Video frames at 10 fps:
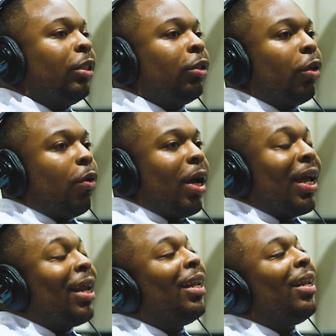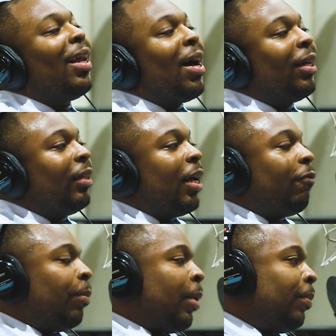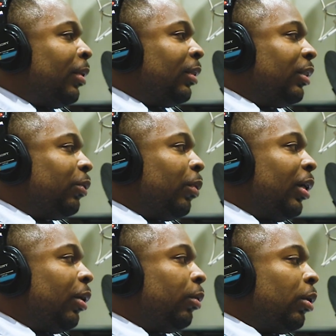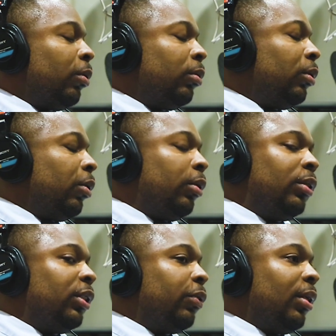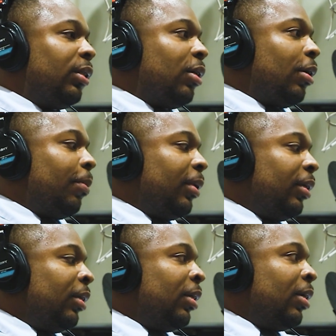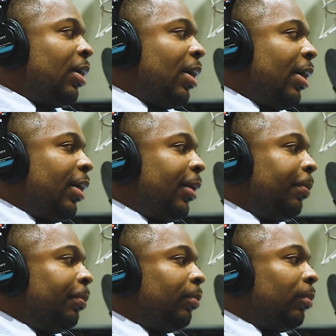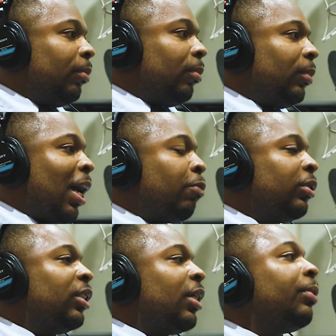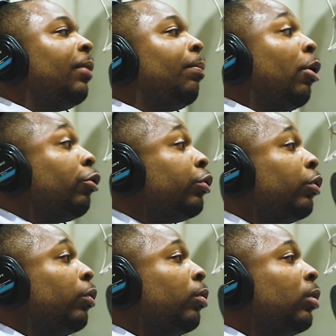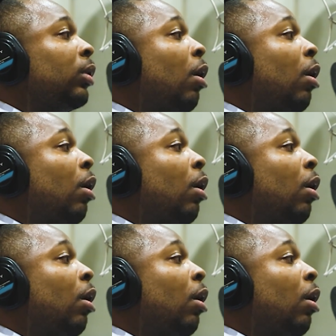So I got a lot of that from my mother as well. No discredit to her, but that was just something personal.